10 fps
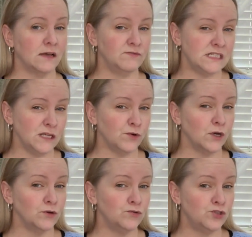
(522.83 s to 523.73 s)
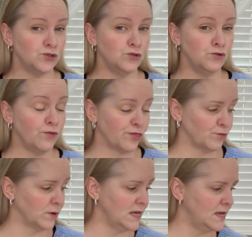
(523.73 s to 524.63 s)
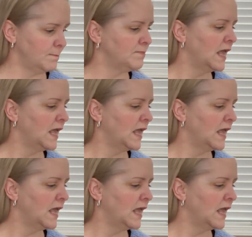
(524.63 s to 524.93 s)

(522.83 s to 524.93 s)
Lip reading: of 0 to 3.